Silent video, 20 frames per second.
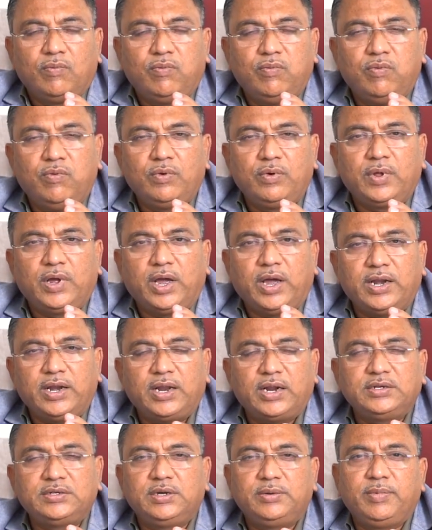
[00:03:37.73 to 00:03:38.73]
Food
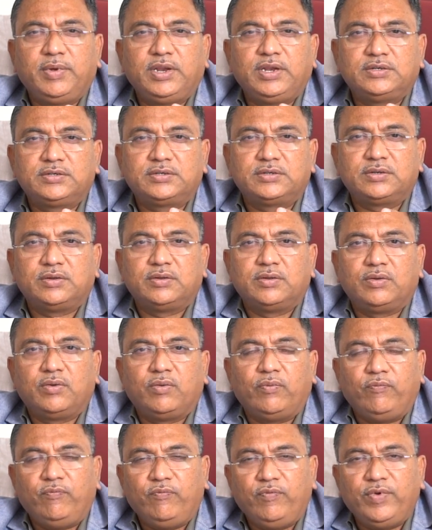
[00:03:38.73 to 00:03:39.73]
allergy means
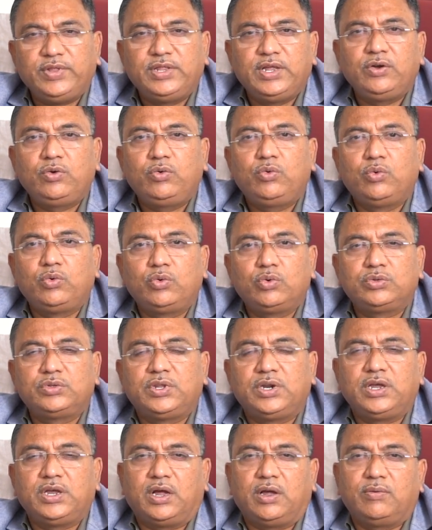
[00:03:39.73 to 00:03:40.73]
within 2 to
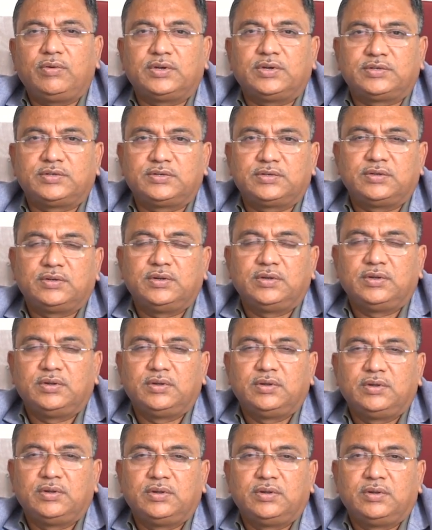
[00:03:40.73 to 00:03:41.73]
3 hours,
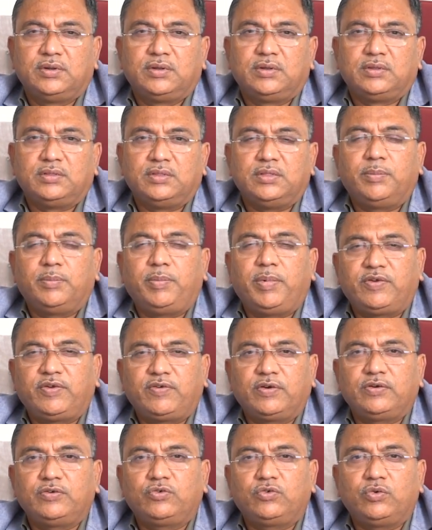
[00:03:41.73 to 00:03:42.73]
the
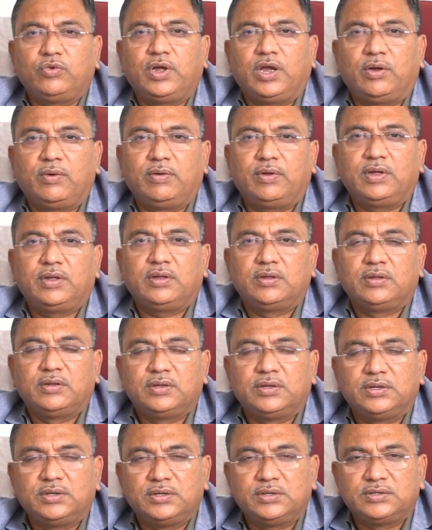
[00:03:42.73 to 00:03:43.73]
patient should have a
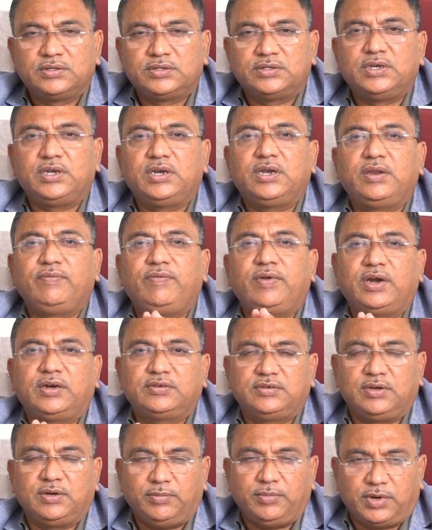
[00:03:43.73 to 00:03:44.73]

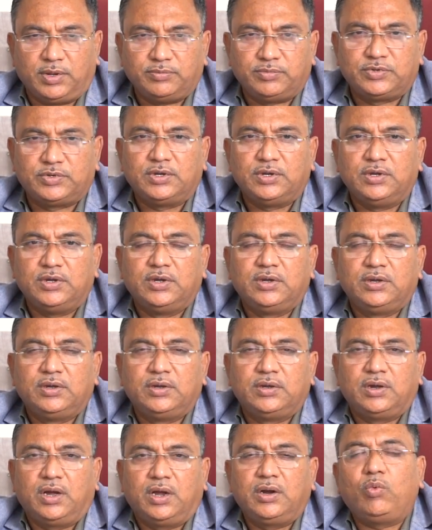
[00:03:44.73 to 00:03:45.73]
significant symptoms.
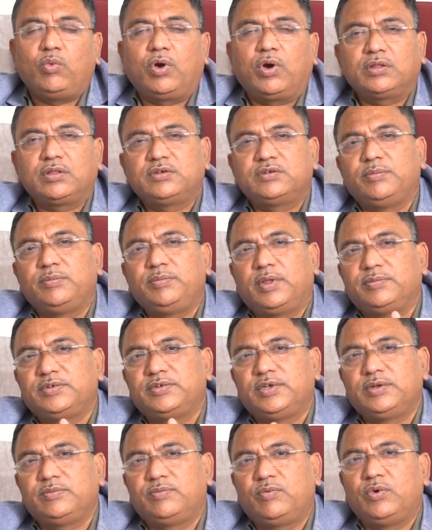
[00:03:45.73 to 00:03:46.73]
And what are the
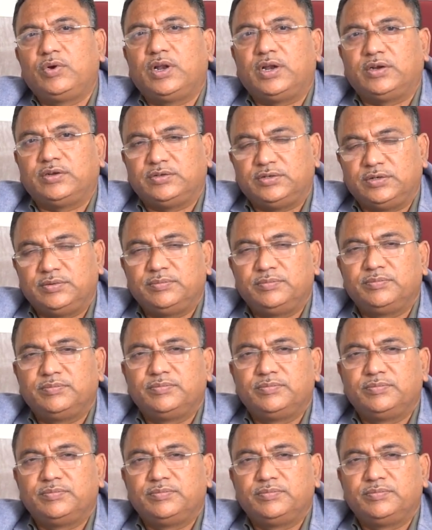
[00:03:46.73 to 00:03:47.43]
symptoms in food allergy?